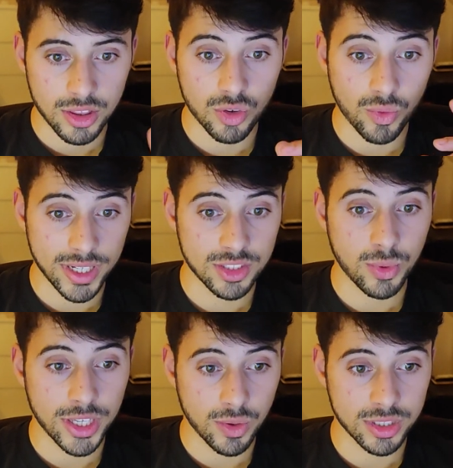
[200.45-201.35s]
The reason
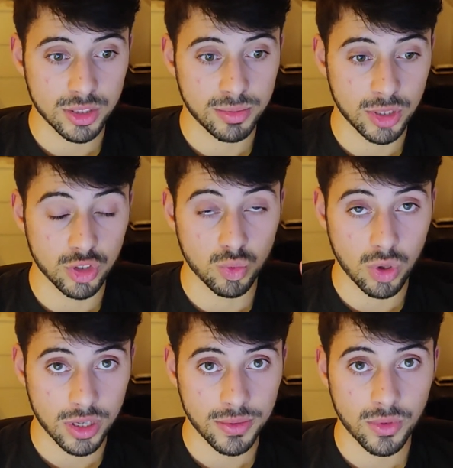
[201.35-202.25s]
we do this is because
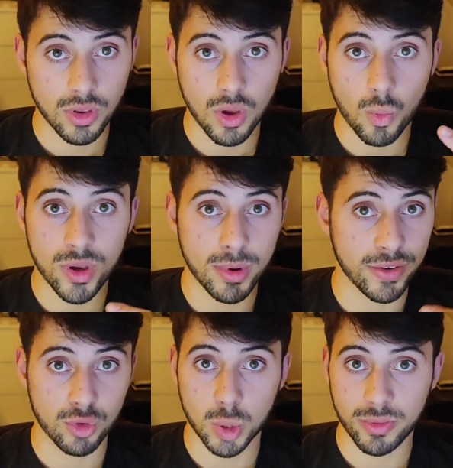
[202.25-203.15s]
1, we might
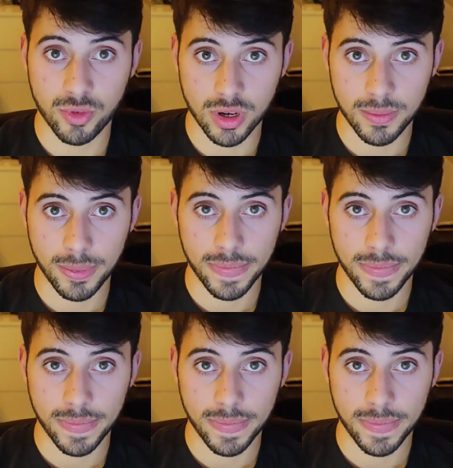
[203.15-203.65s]
have done it before.